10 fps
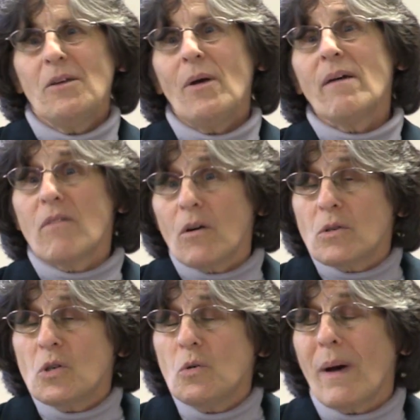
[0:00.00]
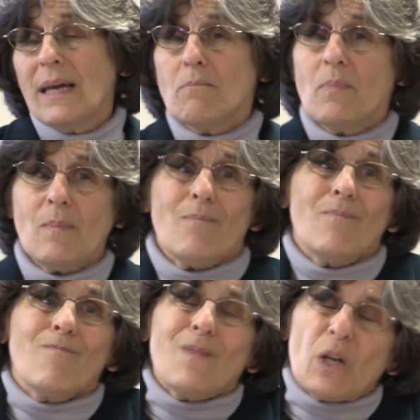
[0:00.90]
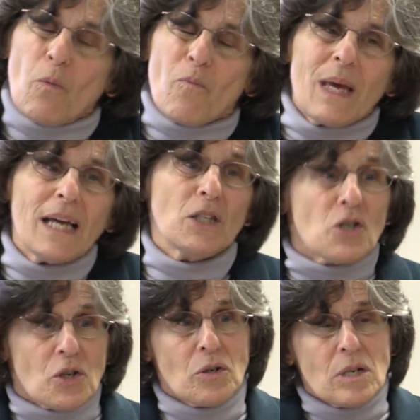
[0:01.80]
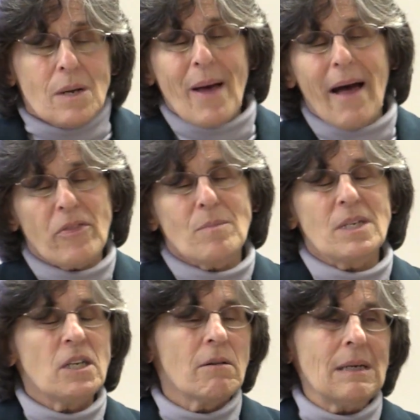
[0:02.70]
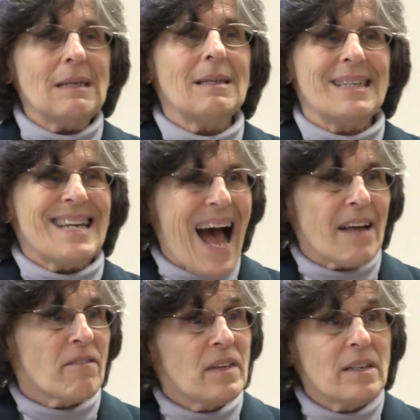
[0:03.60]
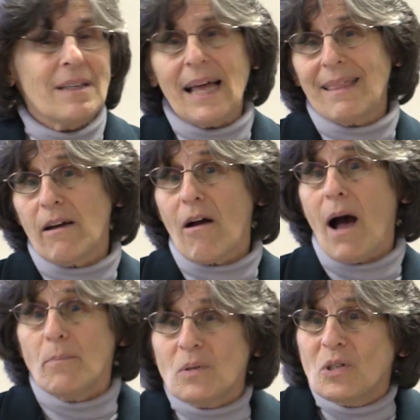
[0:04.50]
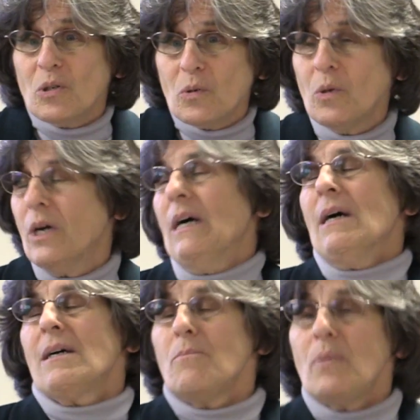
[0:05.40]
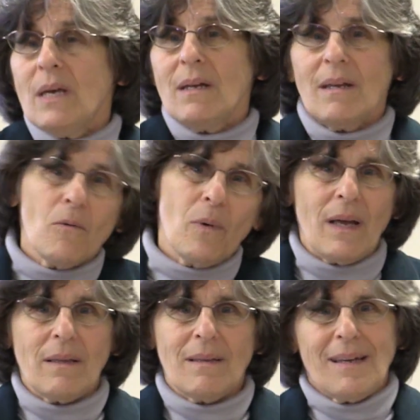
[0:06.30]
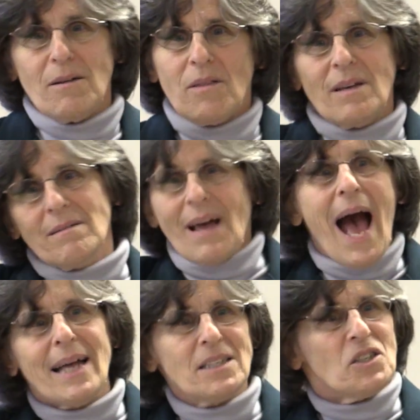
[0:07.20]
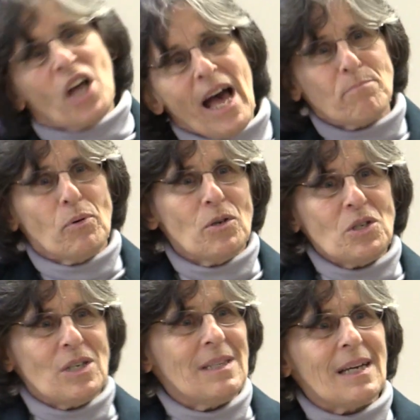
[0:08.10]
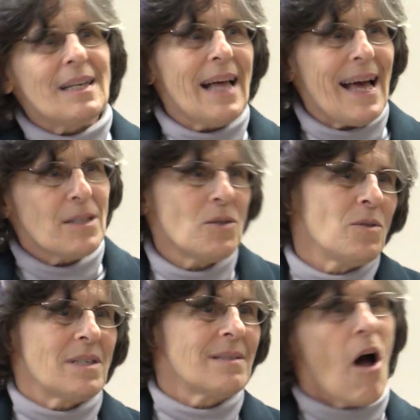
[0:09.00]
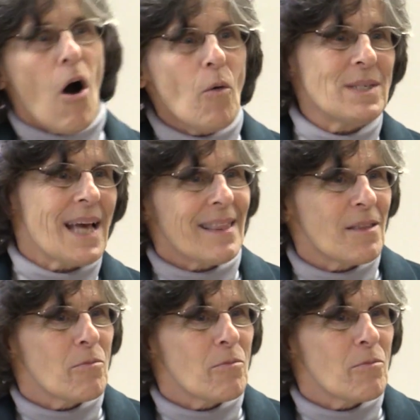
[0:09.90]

You have those who might be uncertain about the material and not feel like they're up to competing with the hot-shot person in the class who's always got